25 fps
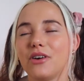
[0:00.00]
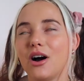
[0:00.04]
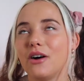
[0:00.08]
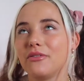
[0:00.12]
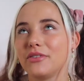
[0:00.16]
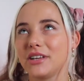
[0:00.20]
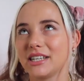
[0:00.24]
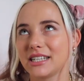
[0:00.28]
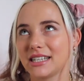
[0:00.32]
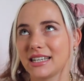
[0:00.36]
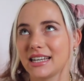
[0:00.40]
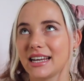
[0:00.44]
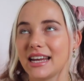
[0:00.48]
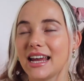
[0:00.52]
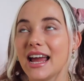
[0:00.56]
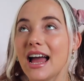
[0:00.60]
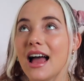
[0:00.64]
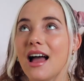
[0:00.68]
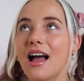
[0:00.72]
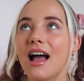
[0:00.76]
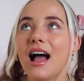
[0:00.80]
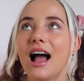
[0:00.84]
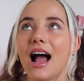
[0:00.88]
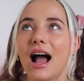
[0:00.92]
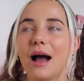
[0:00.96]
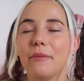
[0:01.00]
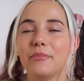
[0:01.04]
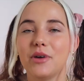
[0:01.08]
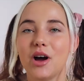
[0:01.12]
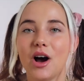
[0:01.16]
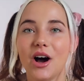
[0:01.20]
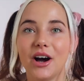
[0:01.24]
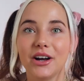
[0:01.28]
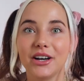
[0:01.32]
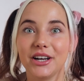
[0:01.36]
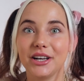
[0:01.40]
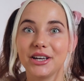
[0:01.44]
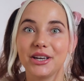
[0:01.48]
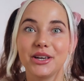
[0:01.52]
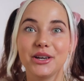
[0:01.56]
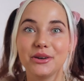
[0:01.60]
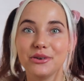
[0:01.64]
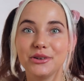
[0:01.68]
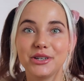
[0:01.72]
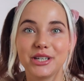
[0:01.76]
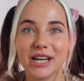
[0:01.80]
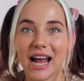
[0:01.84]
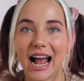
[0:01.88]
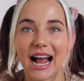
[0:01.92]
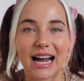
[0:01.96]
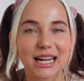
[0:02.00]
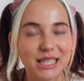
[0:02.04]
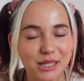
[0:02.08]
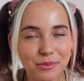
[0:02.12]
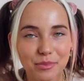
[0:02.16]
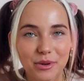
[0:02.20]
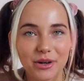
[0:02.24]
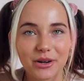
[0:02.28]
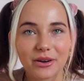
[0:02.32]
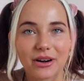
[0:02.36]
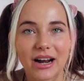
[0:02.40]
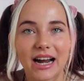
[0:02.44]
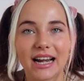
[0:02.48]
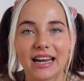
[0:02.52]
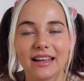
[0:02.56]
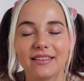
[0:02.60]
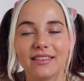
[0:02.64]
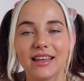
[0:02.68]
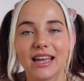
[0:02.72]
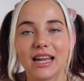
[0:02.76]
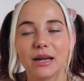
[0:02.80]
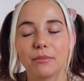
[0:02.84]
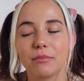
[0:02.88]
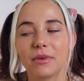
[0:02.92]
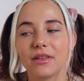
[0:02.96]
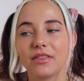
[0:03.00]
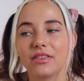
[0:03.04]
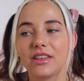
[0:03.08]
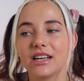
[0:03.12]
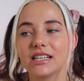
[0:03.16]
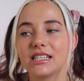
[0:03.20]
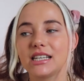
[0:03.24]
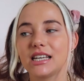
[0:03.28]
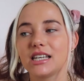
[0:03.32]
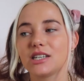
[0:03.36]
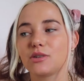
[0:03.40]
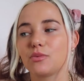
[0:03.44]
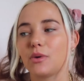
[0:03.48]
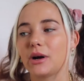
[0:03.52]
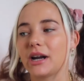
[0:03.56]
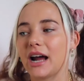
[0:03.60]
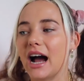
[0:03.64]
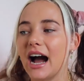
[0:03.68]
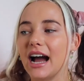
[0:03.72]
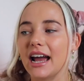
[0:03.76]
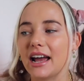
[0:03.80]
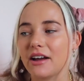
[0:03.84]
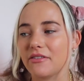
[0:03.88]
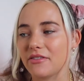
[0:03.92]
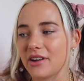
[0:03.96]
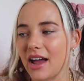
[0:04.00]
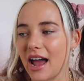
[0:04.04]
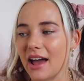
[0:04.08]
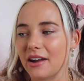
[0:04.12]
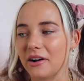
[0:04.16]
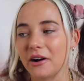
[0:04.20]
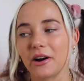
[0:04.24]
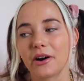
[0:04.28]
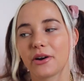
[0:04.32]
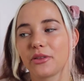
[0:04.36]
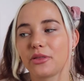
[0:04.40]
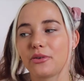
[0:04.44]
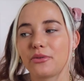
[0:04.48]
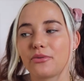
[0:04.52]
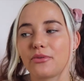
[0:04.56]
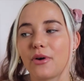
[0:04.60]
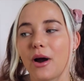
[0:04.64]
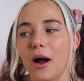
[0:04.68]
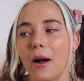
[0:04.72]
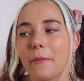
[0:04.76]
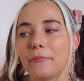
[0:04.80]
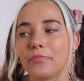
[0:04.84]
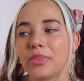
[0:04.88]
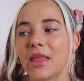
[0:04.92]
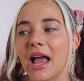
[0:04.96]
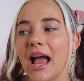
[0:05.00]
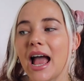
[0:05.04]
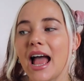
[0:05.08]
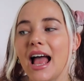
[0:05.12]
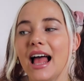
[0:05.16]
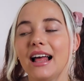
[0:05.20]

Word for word: Obviously, I'm not a huge expert or anything, but this is what I have gathered from